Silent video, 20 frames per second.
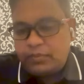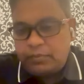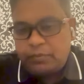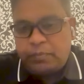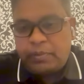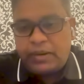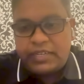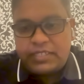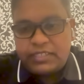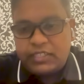
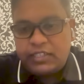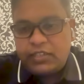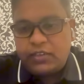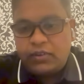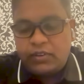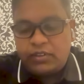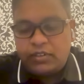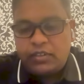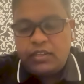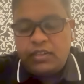pricing
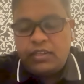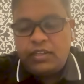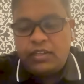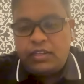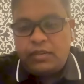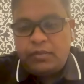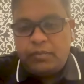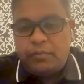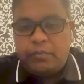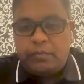on
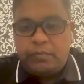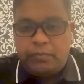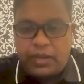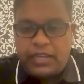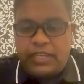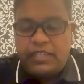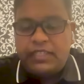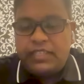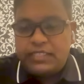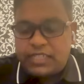
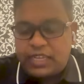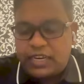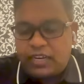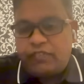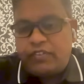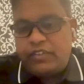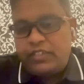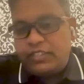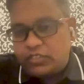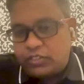buying these
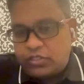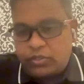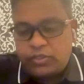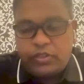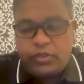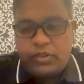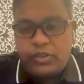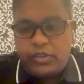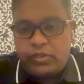NFTs. So you need